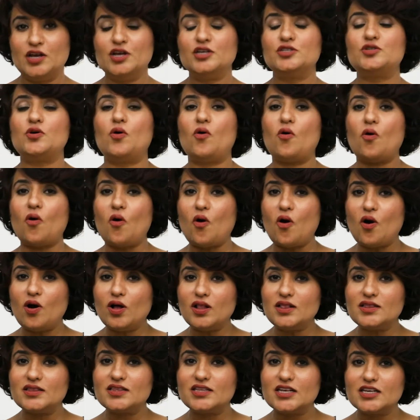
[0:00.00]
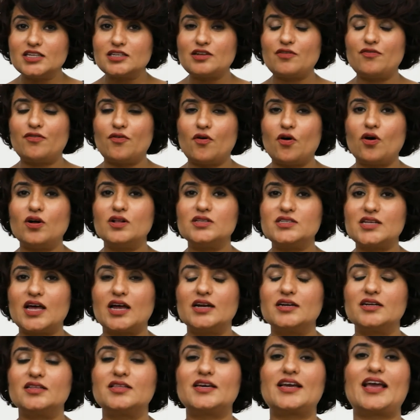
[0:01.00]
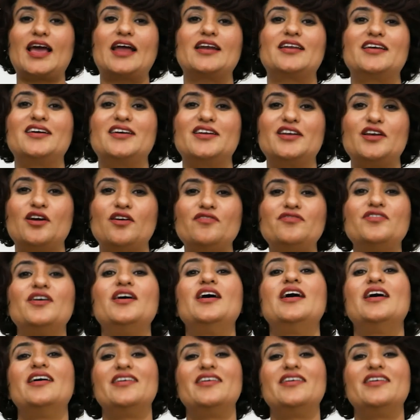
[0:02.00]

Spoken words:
So all this falls under the category of